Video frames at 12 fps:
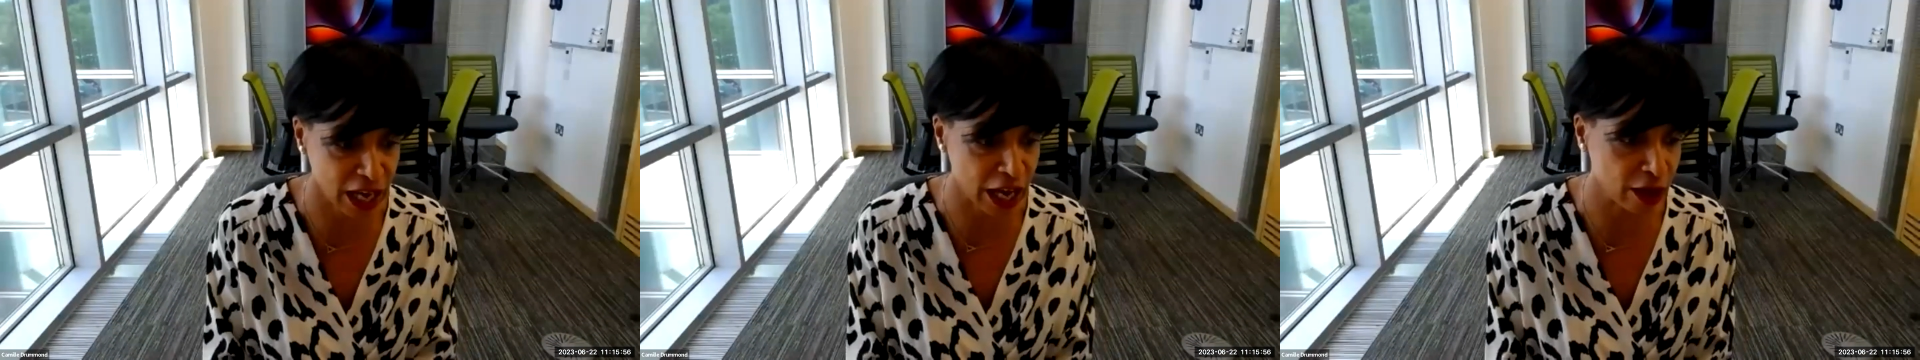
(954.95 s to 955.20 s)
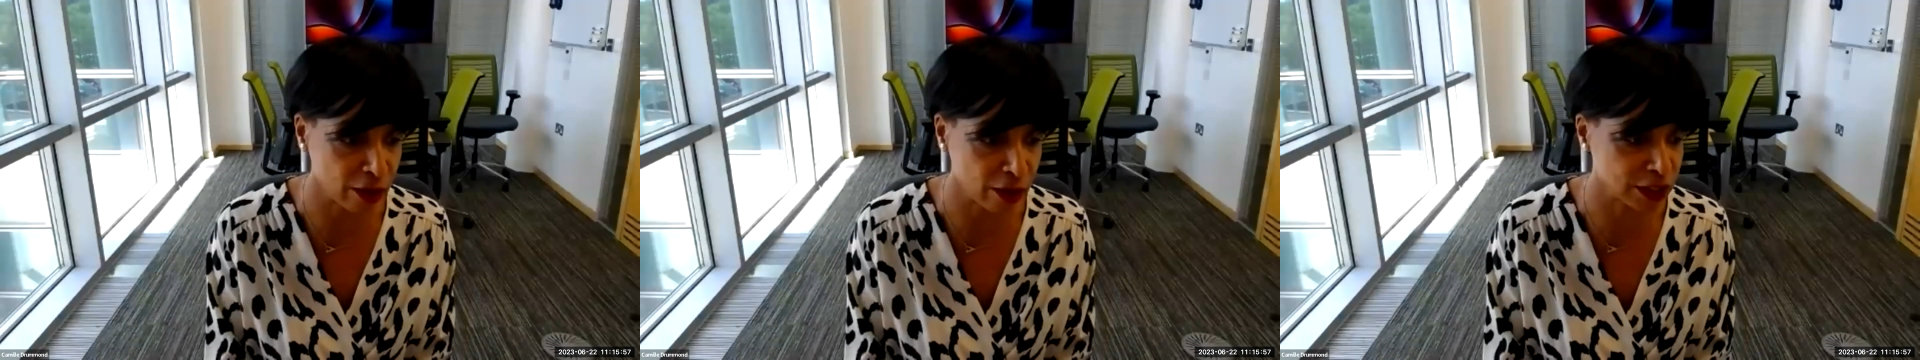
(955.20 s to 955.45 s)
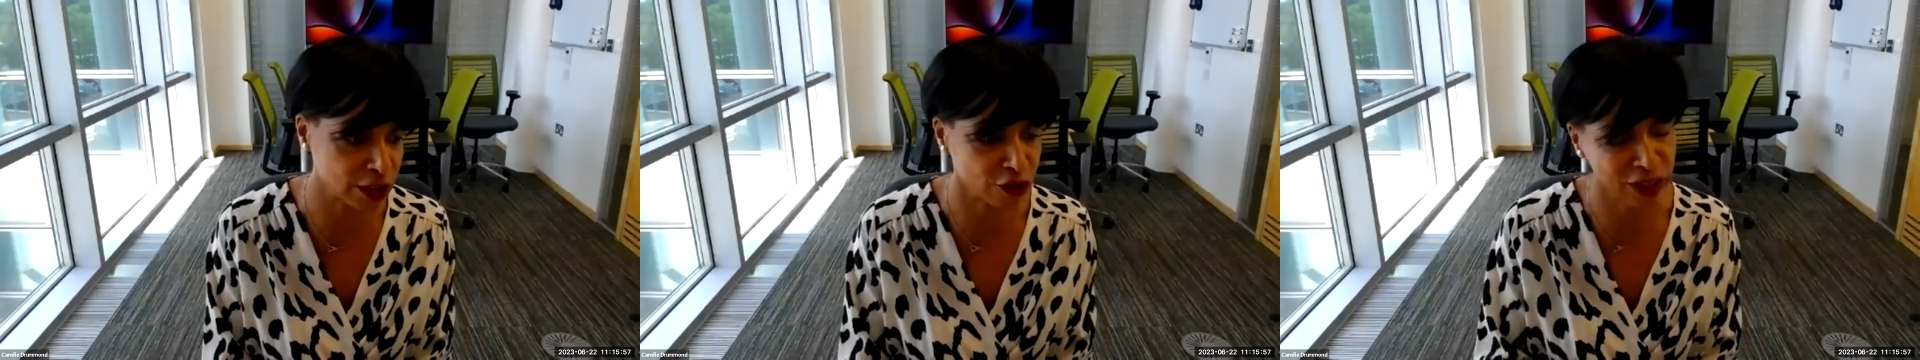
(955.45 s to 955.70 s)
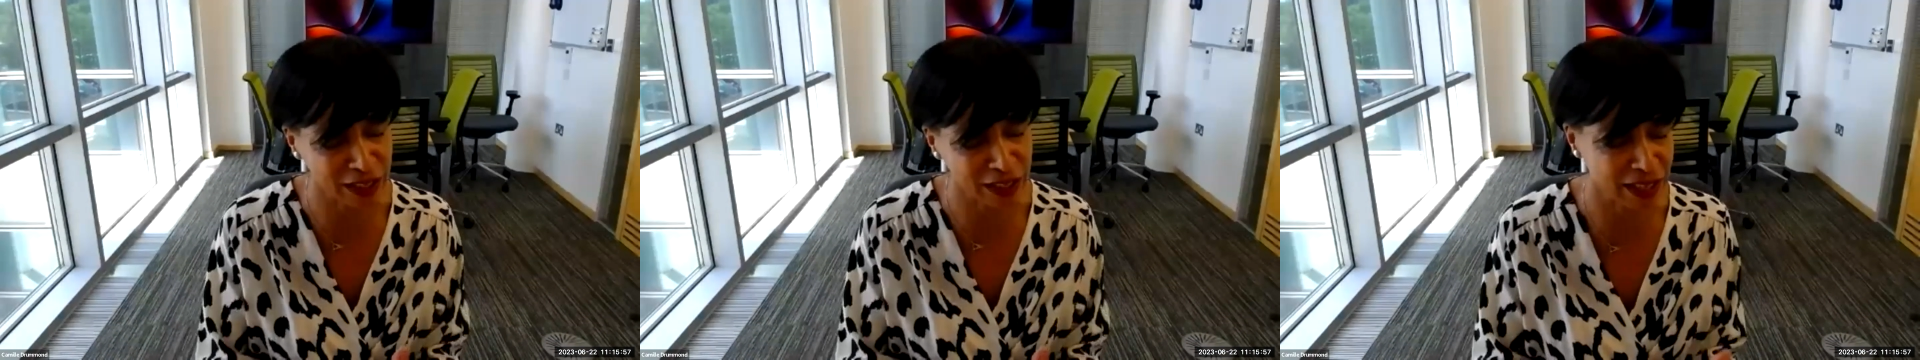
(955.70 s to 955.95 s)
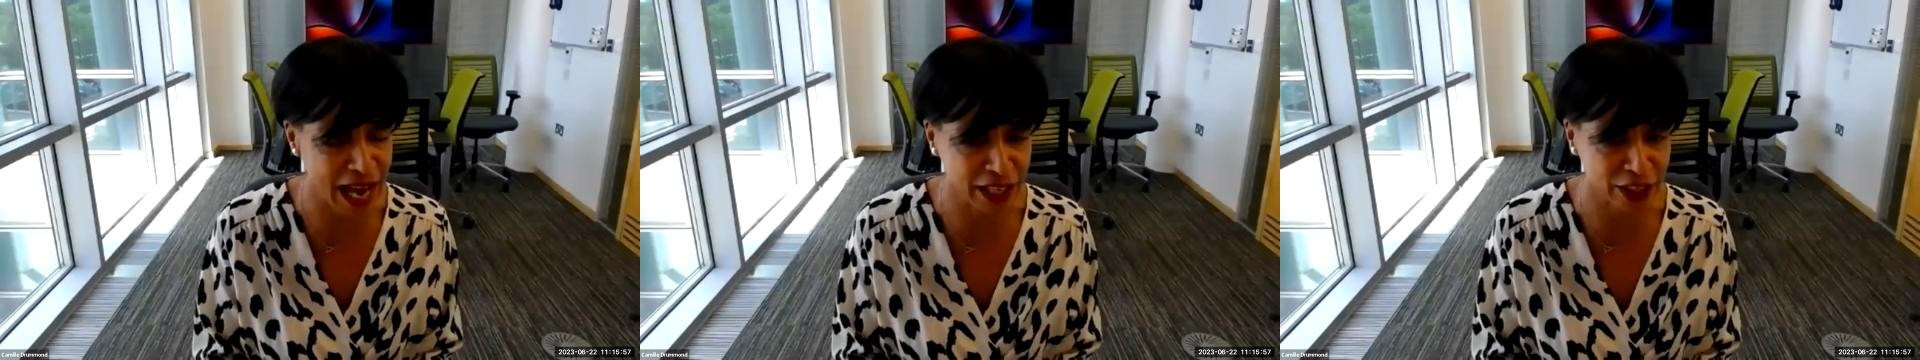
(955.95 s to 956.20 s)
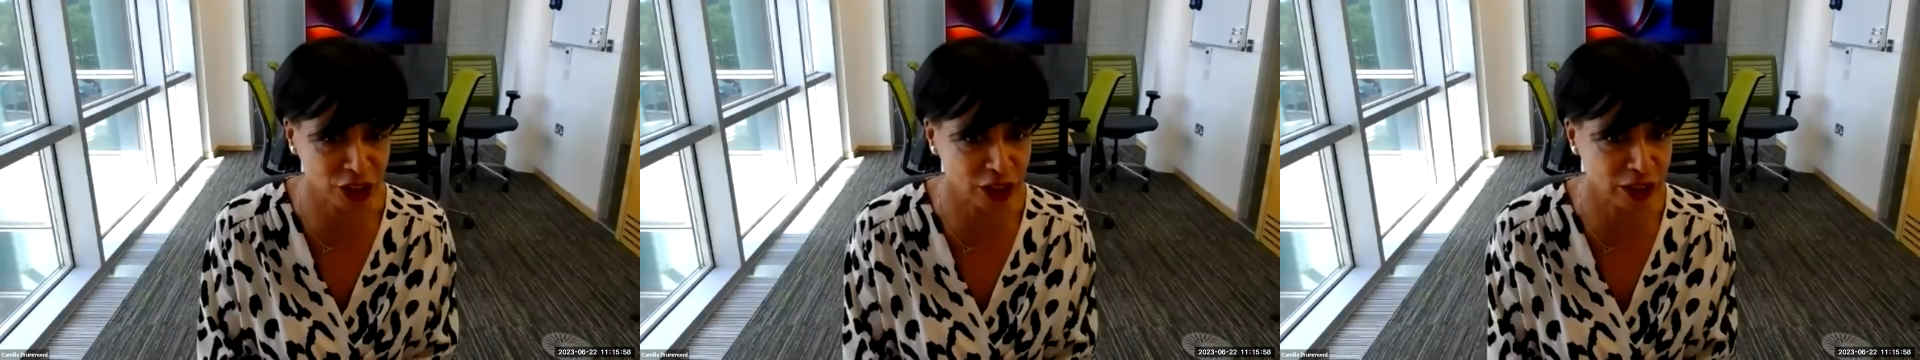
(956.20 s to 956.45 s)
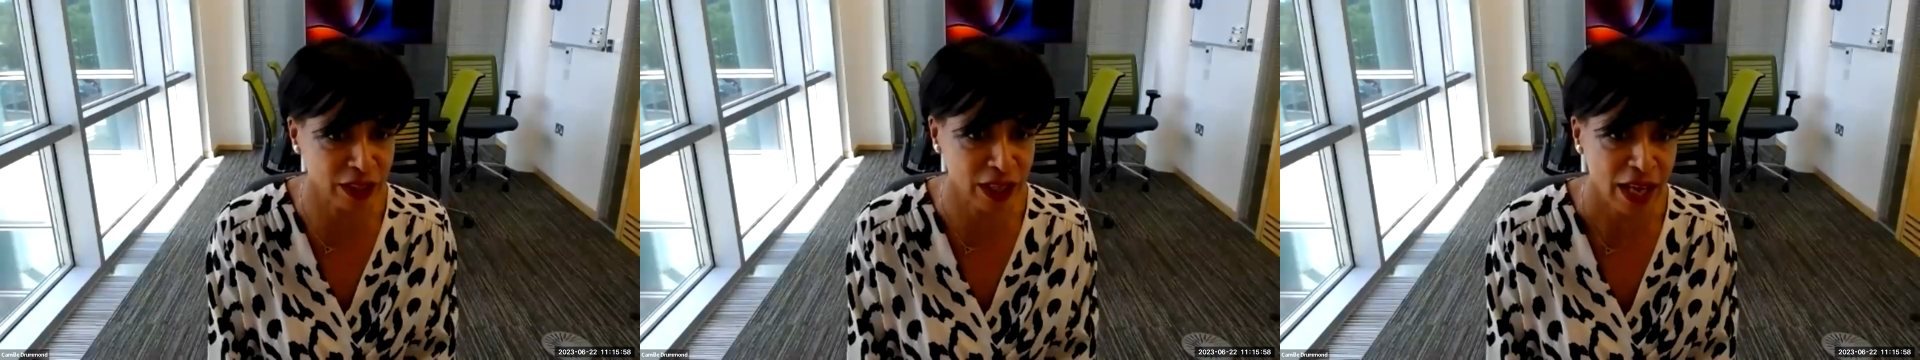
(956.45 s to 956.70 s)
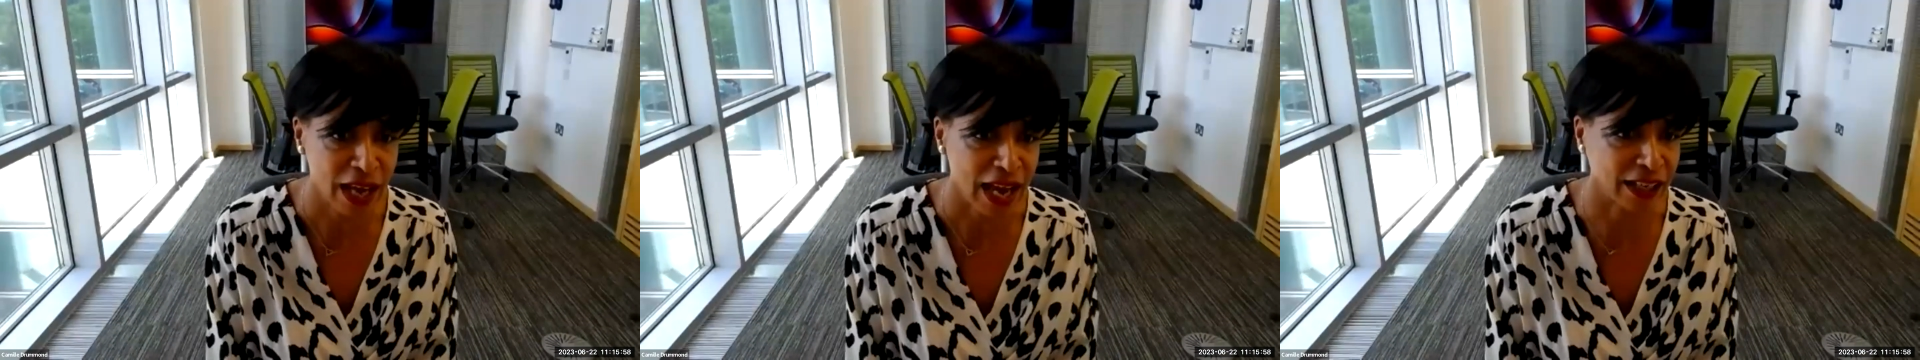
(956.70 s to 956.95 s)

So you're in at the action.